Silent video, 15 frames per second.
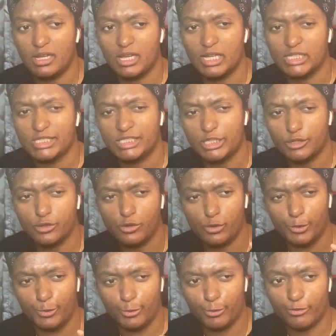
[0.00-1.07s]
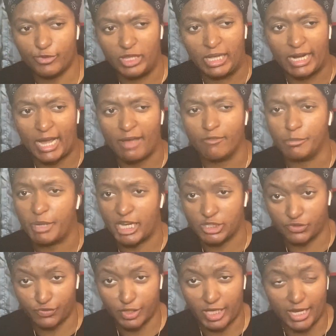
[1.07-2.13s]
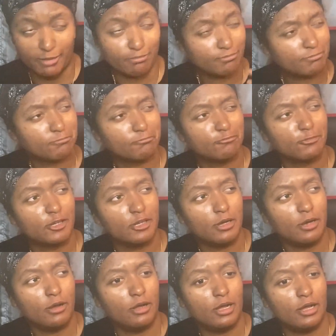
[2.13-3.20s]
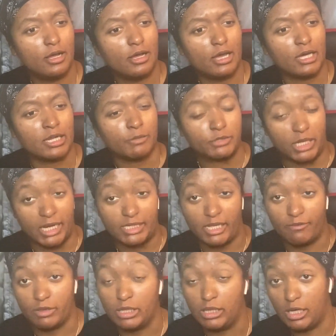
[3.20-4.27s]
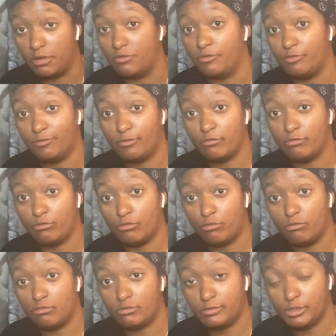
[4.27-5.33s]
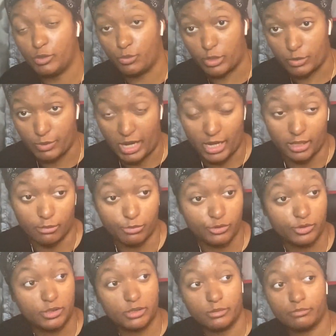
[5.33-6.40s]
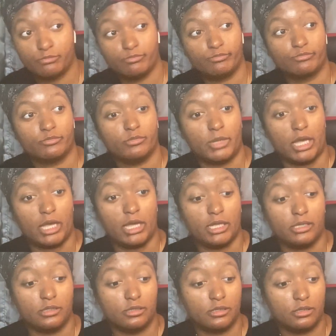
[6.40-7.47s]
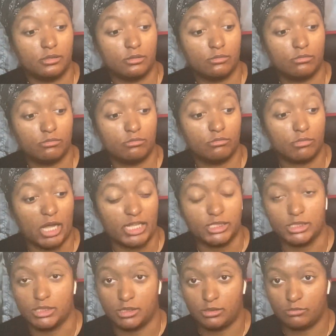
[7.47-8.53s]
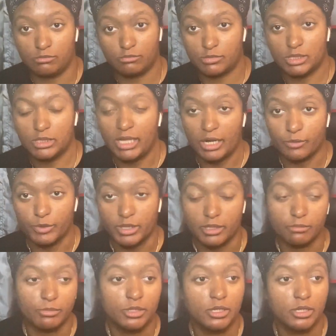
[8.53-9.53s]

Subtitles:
Still feel like I have a passion for that. And I was like, I definitely love to work with animals, and I just connect with them.